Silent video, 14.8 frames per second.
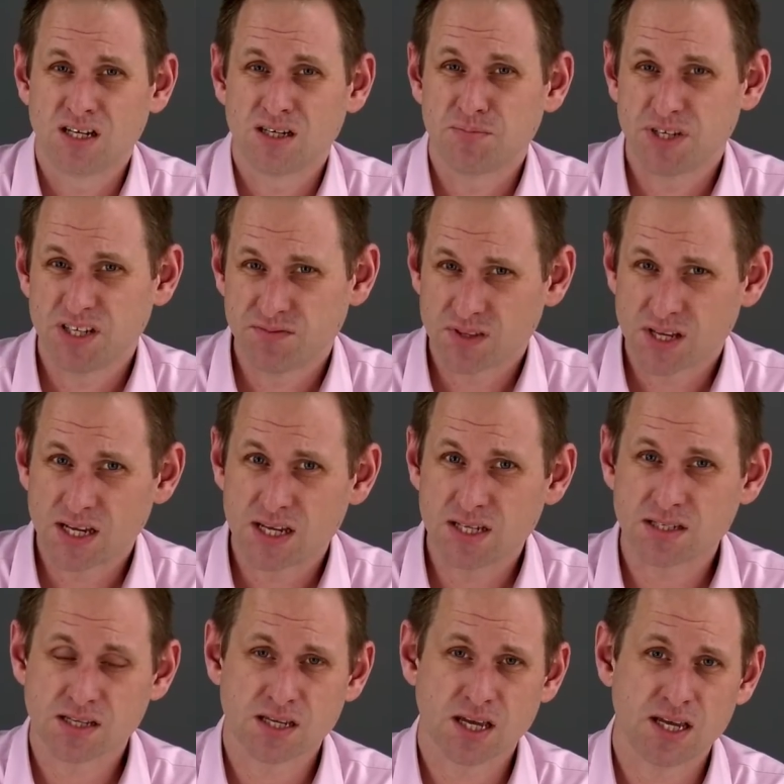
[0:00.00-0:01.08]
But if that
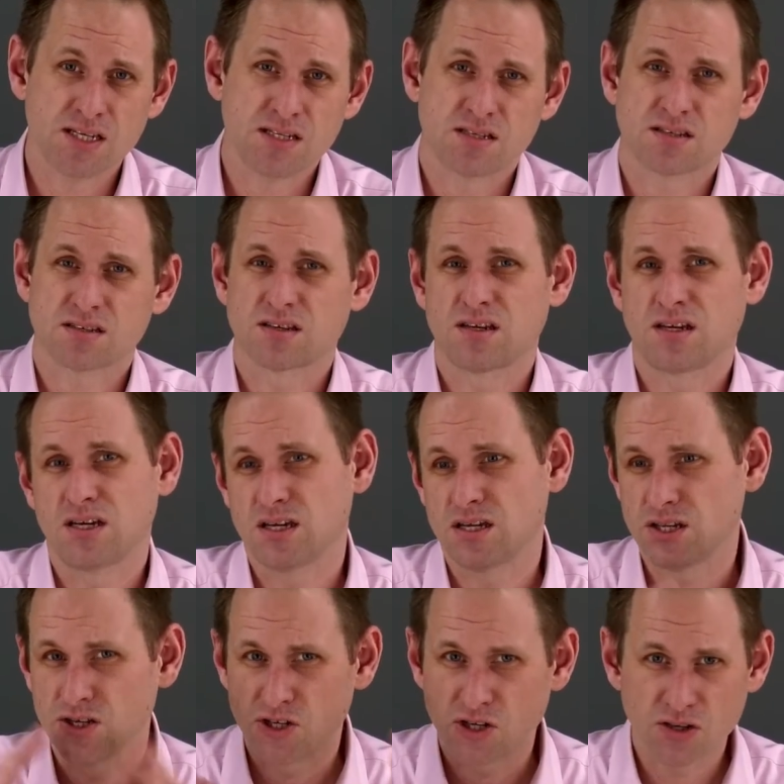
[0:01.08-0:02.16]
is the case
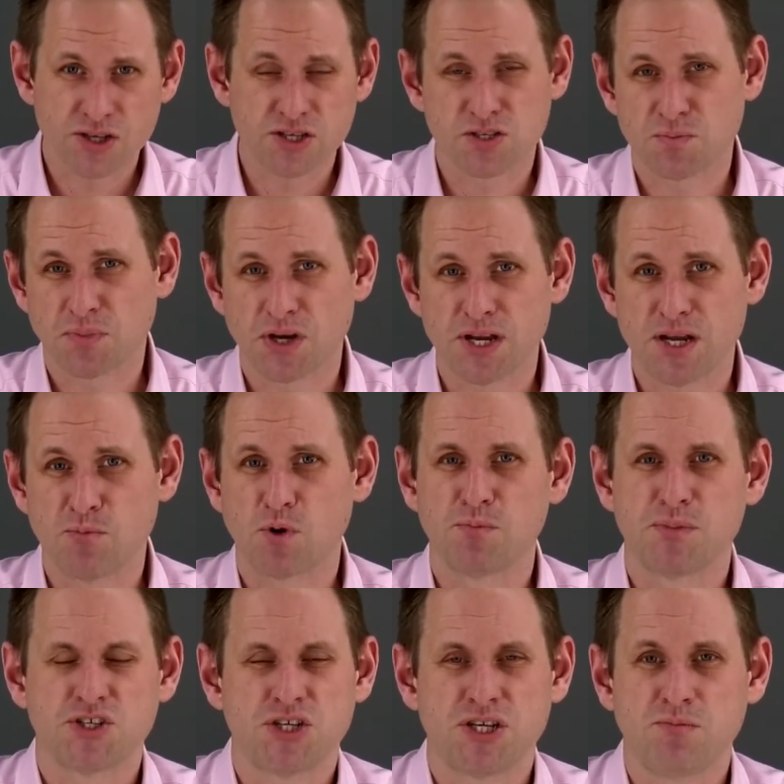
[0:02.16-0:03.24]
and you're looking to buy an
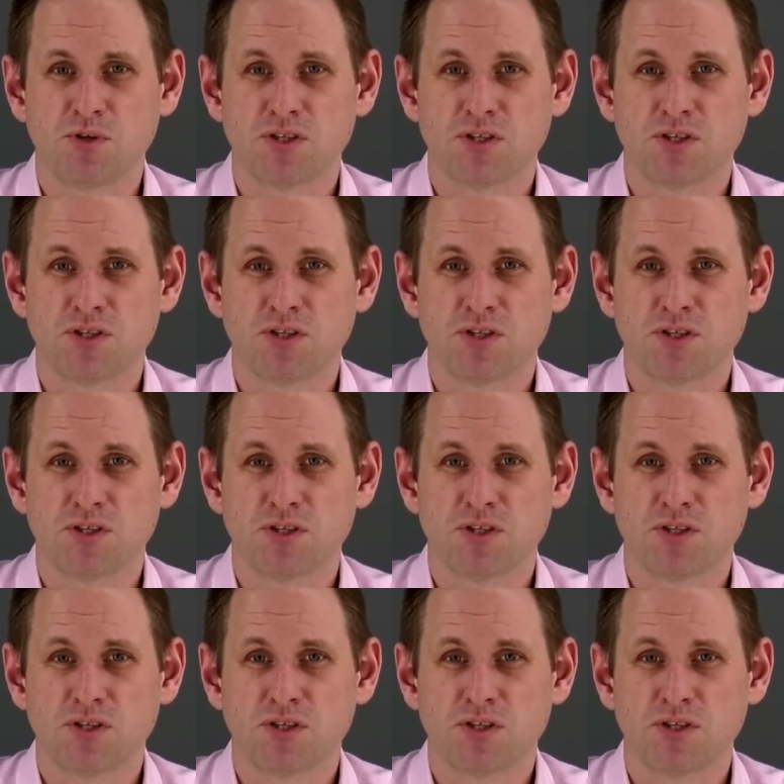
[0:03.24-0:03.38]
M1 machine,